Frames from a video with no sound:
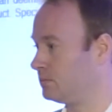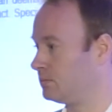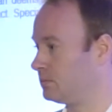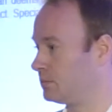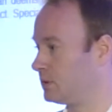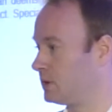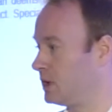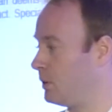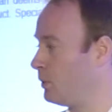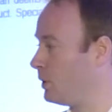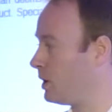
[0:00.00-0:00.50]

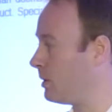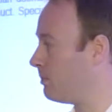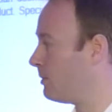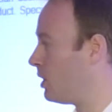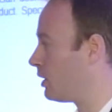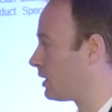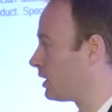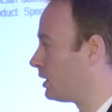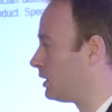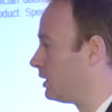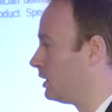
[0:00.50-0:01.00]
Okay, we're the
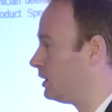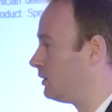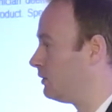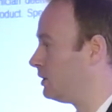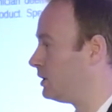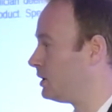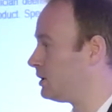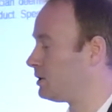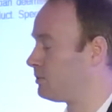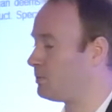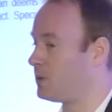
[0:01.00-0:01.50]
market leader in
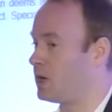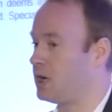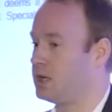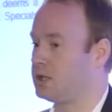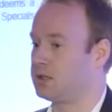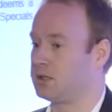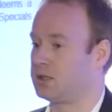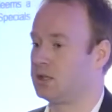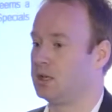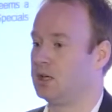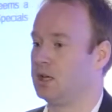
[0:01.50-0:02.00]
this
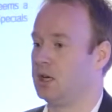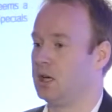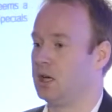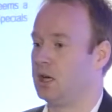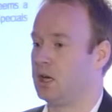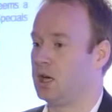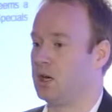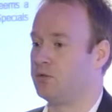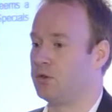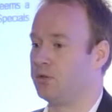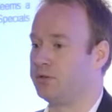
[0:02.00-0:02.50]
space,
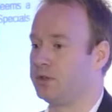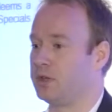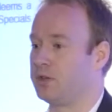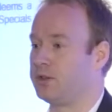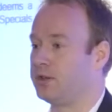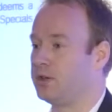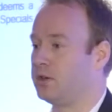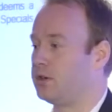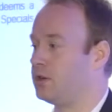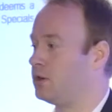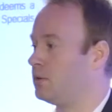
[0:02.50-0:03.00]
roughly a
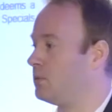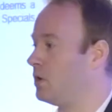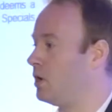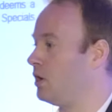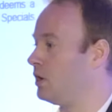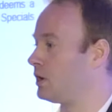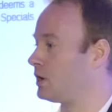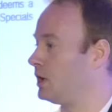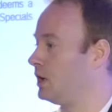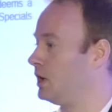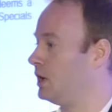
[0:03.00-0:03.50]
third of the
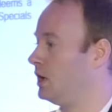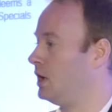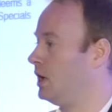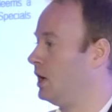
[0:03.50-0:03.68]
market